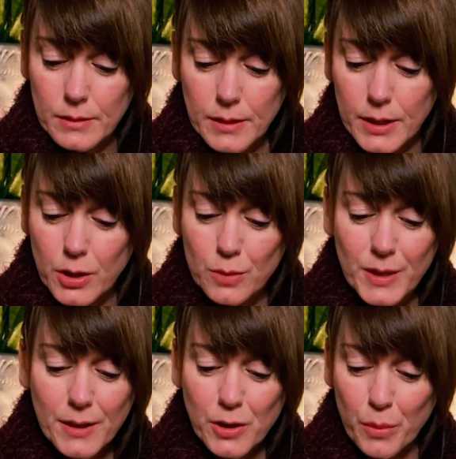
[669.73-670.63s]
It could be
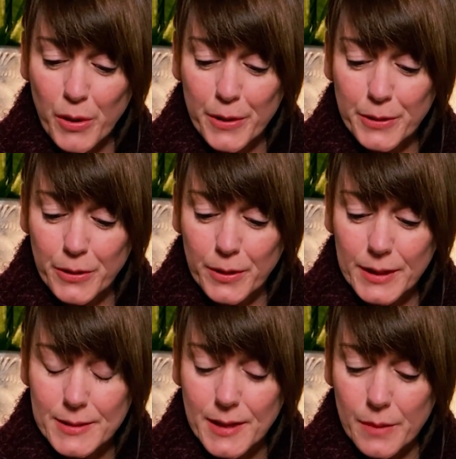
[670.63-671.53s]
that your partner
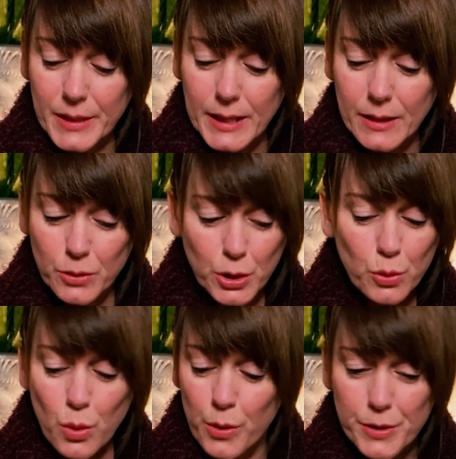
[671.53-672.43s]
is coming in, you
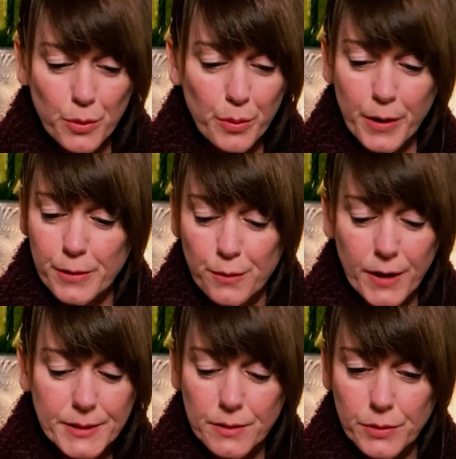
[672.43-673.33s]
or your partner,
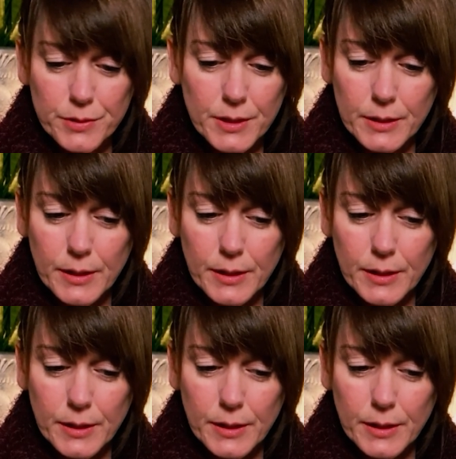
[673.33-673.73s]
vice versa,